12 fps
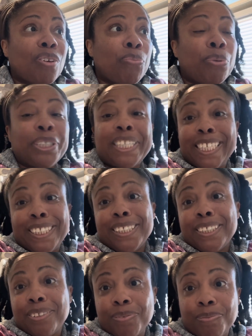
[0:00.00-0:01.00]

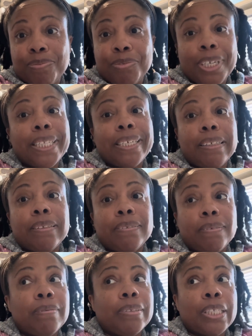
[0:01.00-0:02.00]
protection, really,
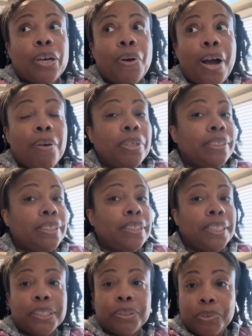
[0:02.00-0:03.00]
so I would
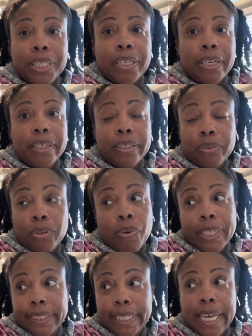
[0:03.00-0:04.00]
suggest reading it and doing
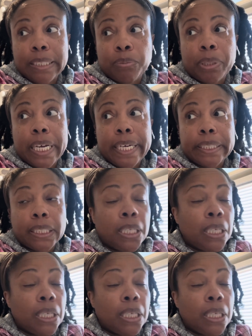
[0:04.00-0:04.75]
what it says because